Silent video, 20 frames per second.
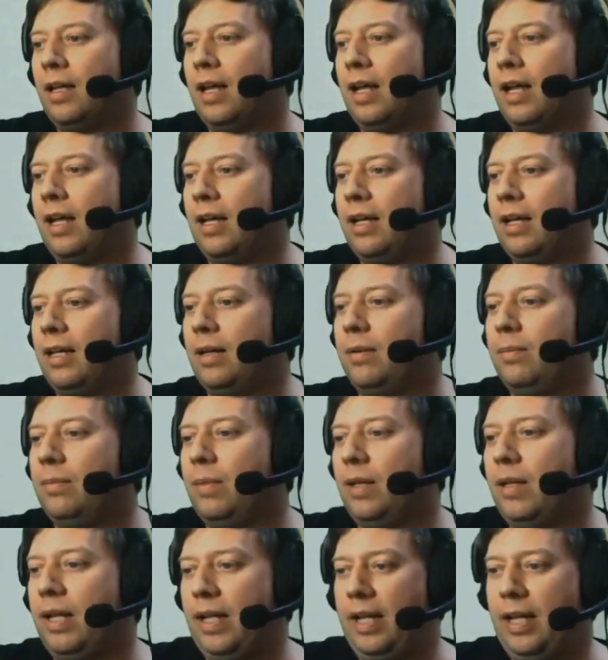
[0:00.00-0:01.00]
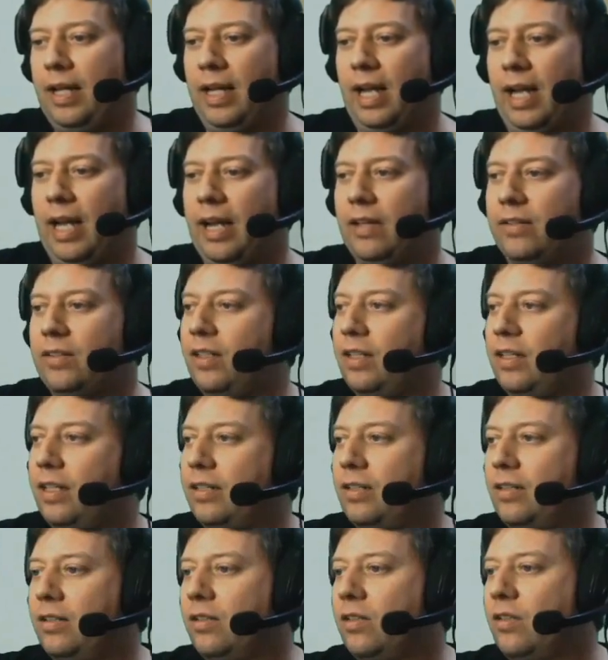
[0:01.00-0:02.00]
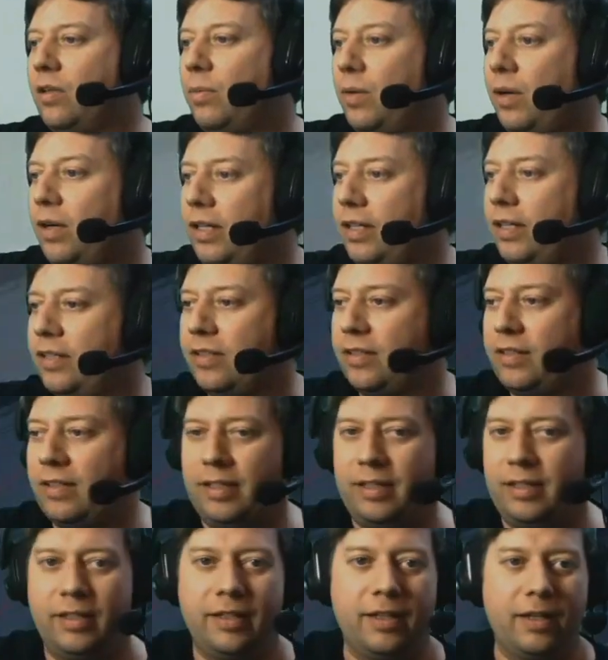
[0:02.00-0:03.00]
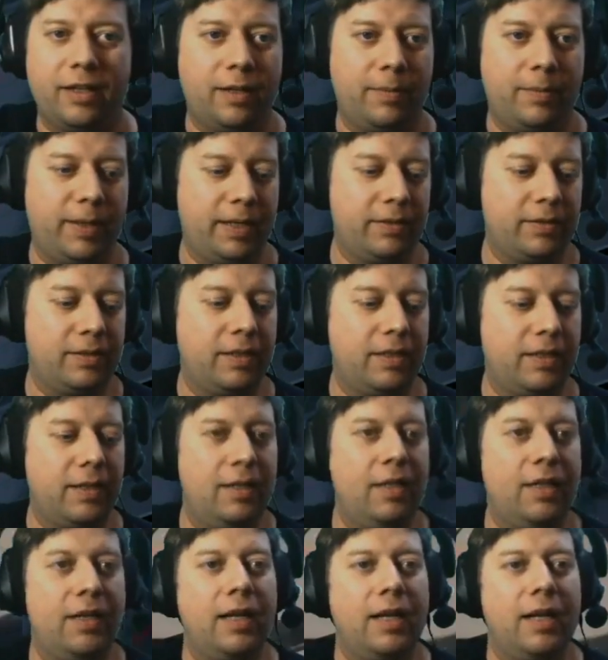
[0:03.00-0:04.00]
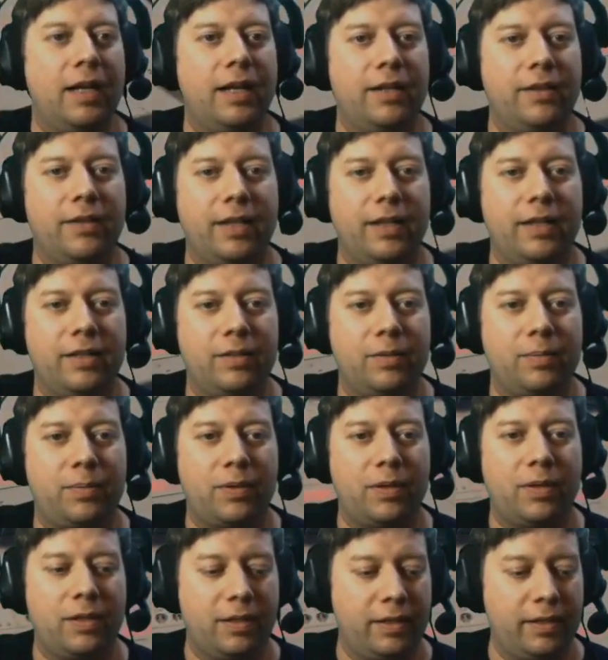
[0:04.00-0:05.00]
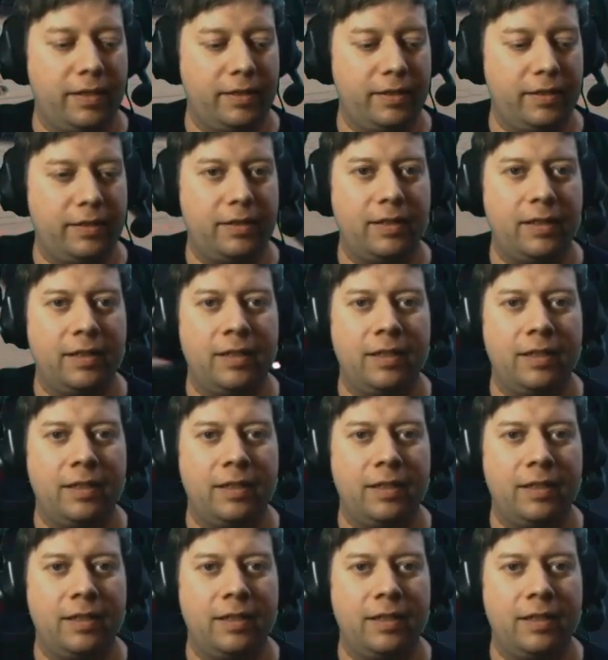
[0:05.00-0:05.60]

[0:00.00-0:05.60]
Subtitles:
has a little surprise that I didn't know about. And that surprise